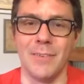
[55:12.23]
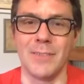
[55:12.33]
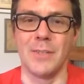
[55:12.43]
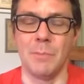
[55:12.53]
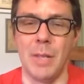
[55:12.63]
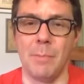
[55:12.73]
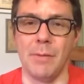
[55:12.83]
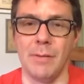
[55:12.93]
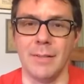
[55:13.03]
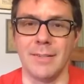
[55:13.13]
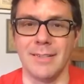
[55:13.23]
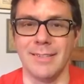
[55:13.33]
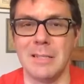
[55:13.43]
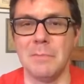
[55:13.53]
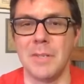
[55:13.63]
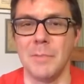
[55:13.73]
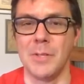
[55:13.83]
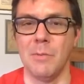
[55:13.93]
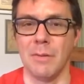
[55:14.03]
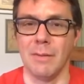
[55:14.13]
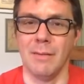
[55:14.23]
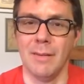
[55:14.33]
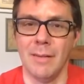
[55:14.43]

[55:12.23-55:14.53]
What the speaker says: onto people that sometimes you want to.